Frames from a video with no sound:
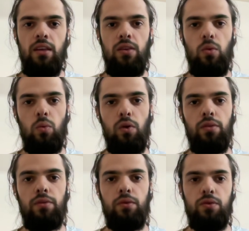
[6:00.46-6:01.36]
you want
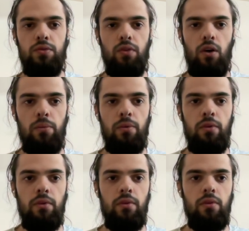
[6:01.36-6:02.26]
to
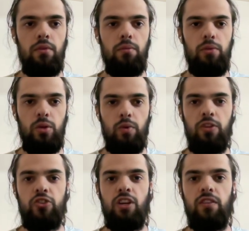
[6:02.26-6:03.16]

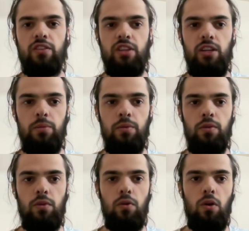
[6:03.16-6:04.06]
prevent JavaScript
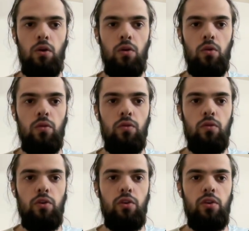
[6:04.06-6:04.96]
to go
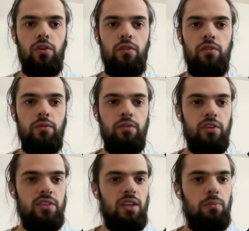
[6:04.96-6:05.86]
for
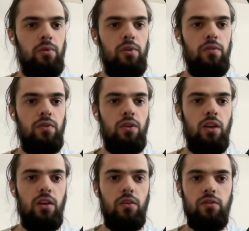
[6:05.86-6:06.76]
example, if you
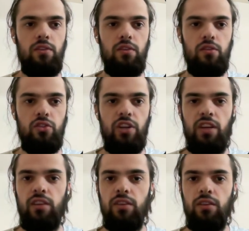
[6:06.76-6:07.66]
click on the
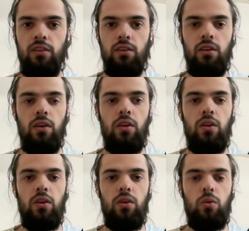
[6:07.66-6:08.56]
grant,
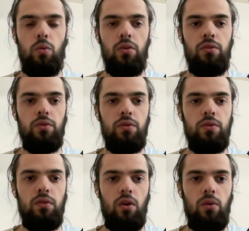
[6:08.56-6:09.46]
you want to
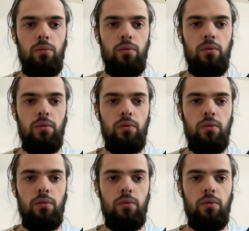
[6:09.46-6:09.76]
stop,